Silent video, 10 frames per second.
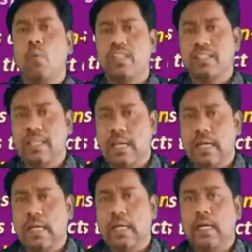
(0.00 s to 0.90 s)
What is
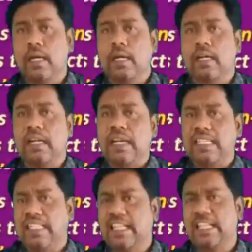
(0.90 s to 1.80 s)
the
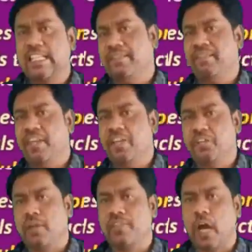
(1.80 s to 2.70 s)
classical
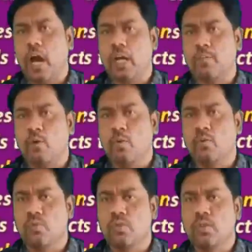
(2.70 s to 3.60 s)
definition of the
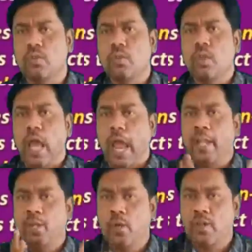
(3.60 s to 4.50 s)
hormones?
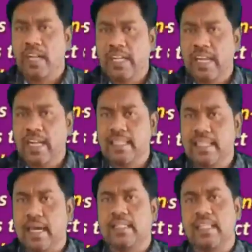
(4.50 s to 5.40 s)
Endocrine glands are